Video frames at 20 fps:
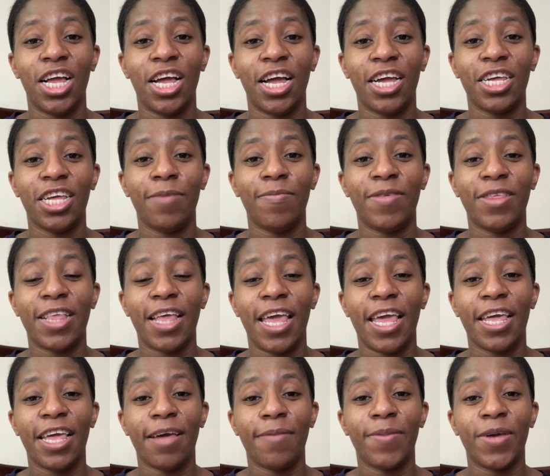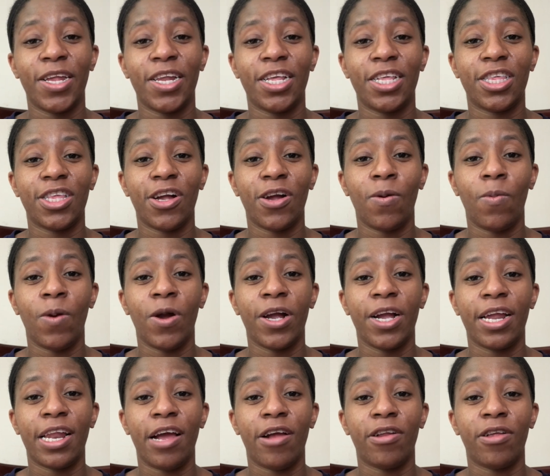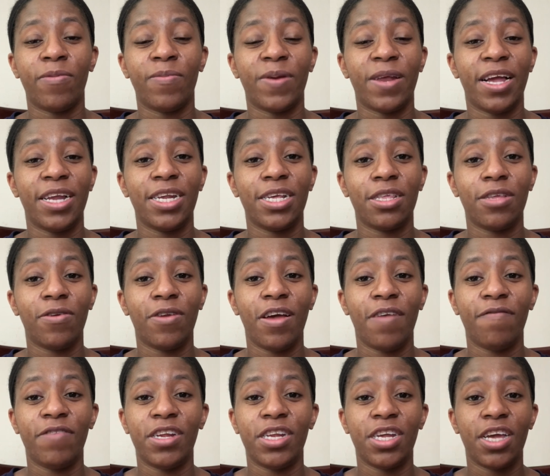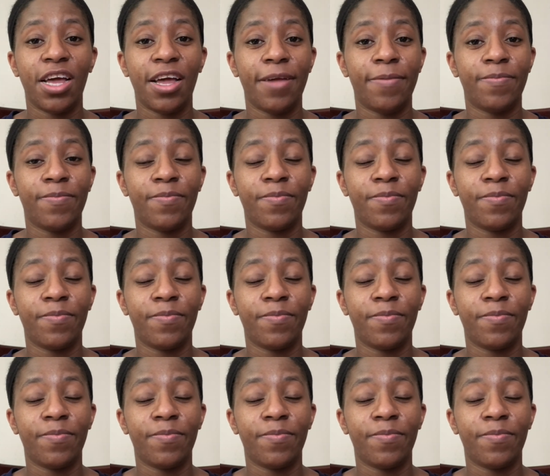I keep saying I'm going to start working on, but I just don't have any time.